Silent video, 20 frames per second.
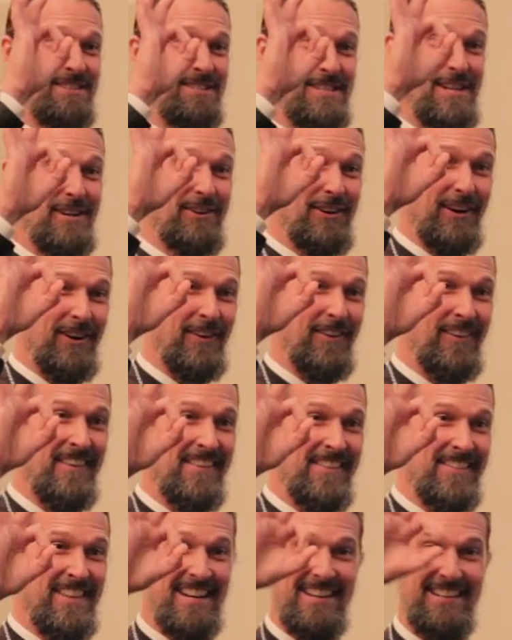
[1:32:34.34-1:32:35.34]

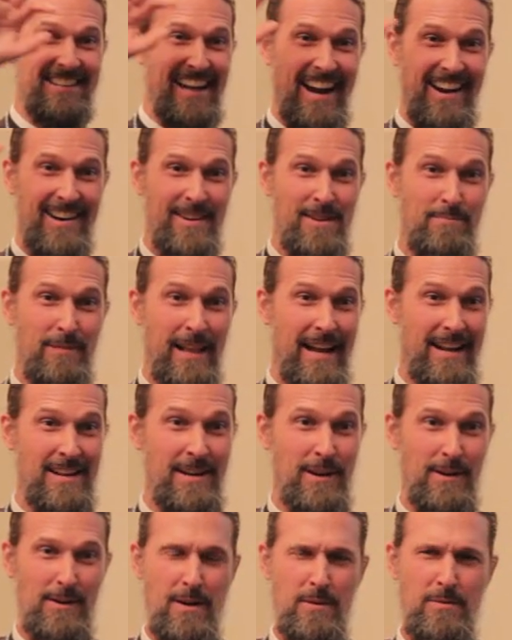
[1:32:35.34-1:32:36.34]
Zero. The entire Black,
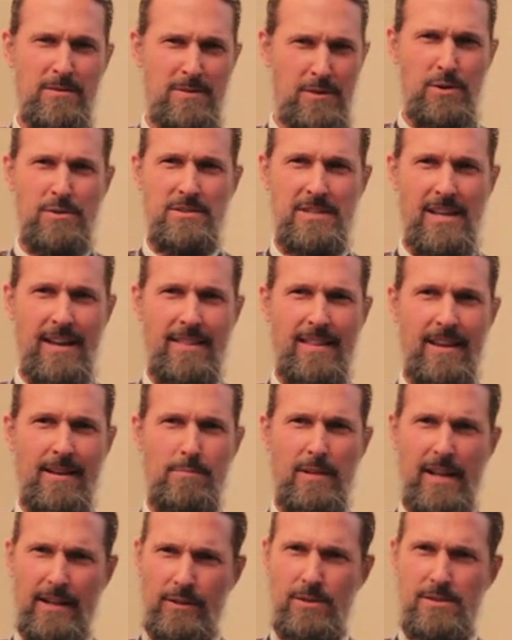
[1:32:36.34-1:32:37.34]
it was Tuesday, I
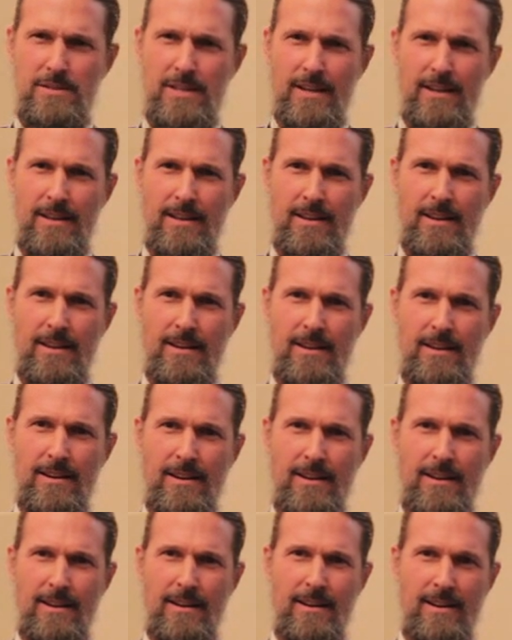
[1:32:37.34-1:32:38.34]
think. Black Tuesday?
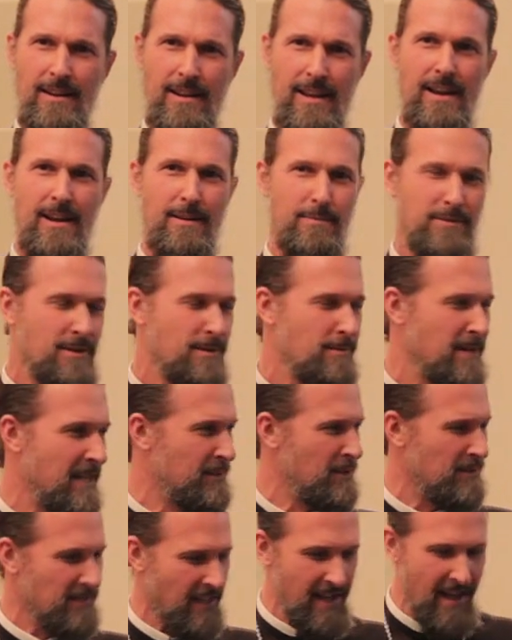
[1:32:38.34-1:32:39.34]
Yeah,
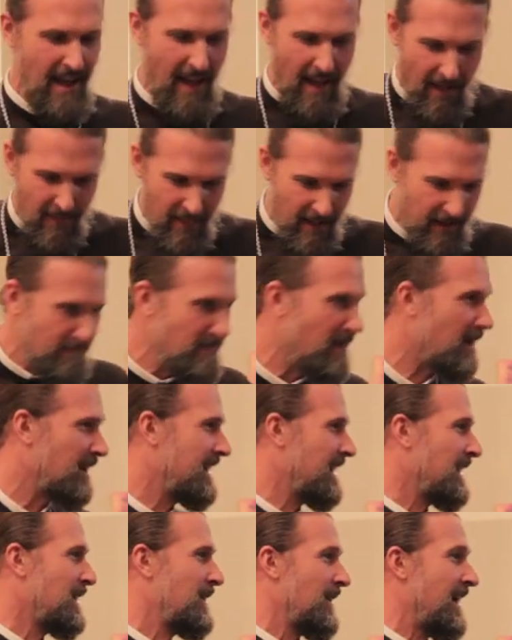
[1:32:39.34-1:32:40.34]
Black Tuesday. The
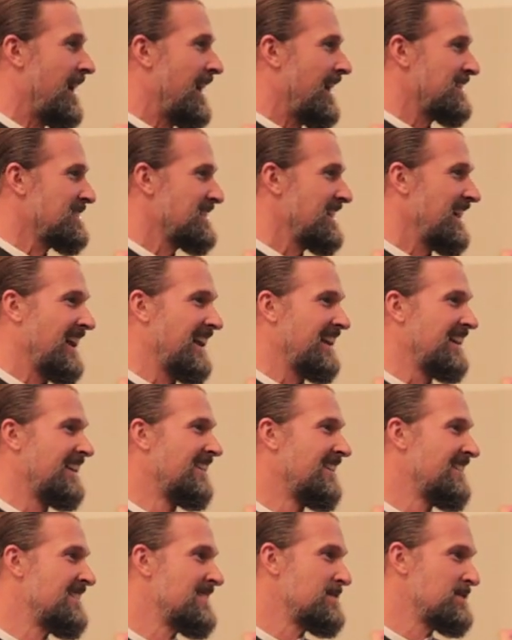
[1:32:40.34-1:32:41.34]
market crashed,
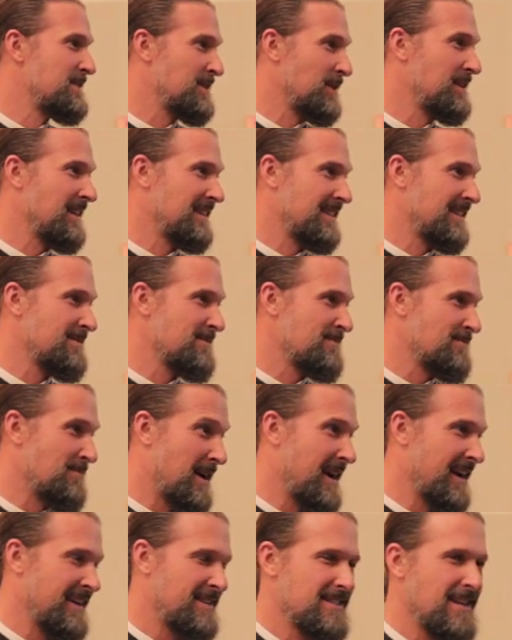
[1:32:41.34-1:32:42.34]
and so did
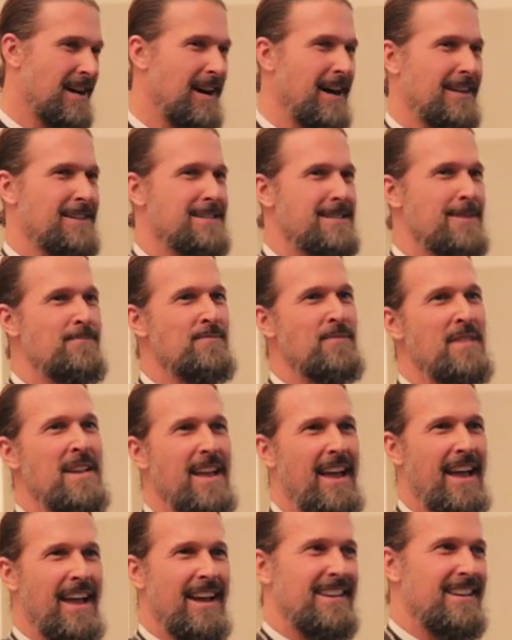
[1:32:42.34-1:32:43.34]
my stocks.
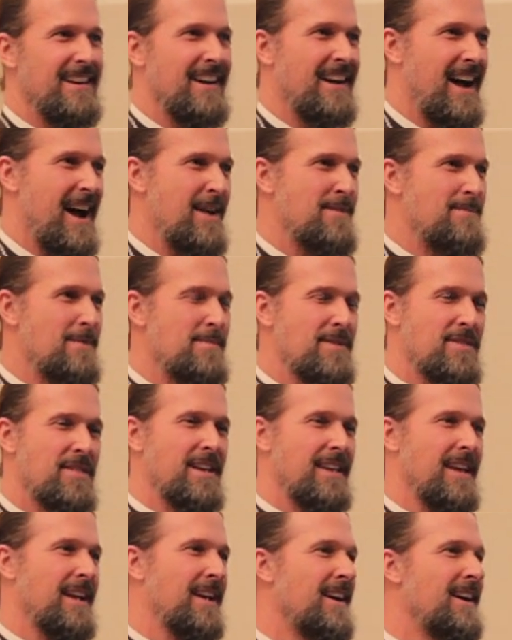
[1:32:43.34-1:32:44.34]
And I remember
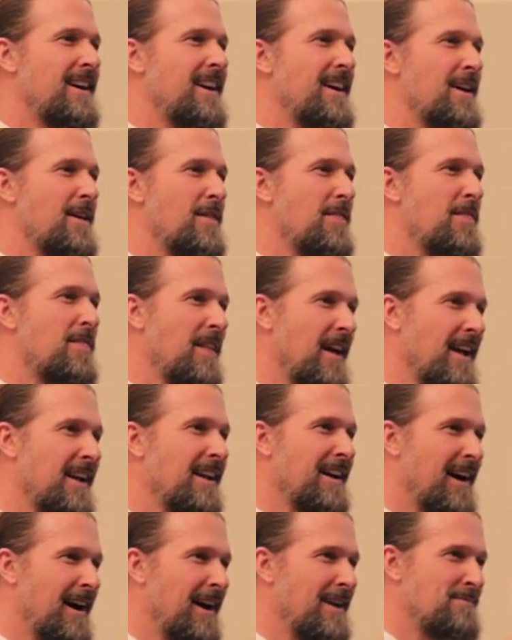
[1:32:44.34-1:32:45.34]
thinking,
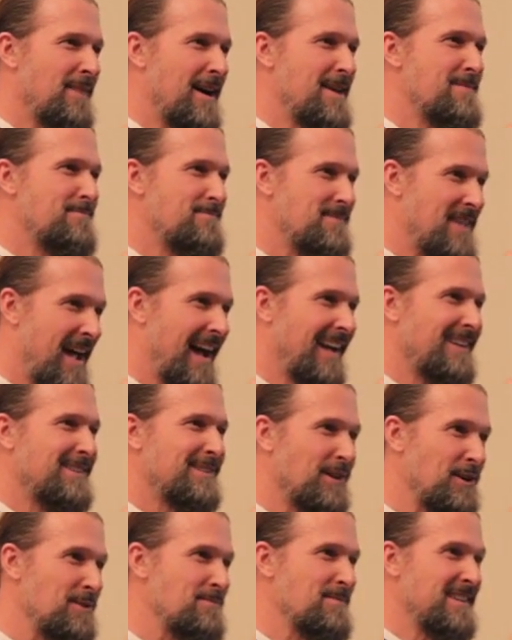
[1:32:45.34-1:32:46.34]
thank God my
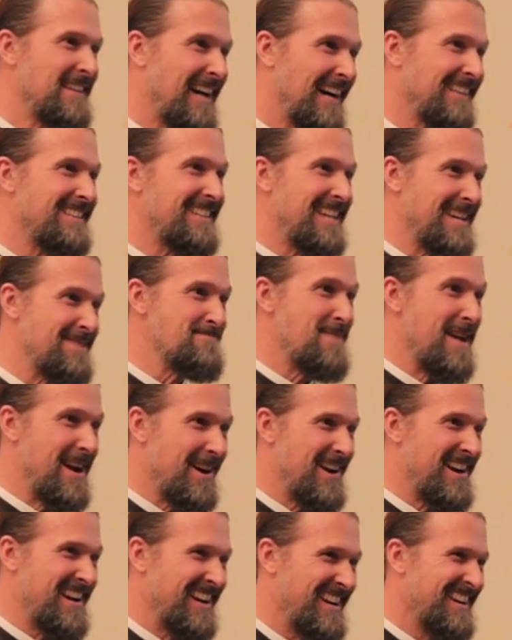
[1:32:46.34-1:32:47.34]
dad told me not to get
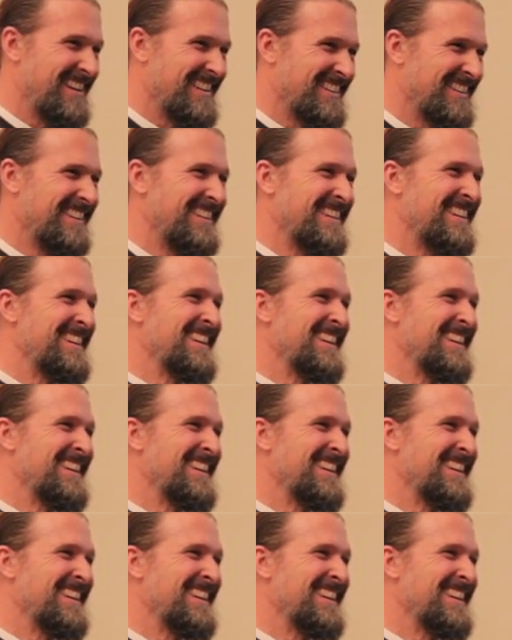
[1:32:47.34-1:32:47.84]
married.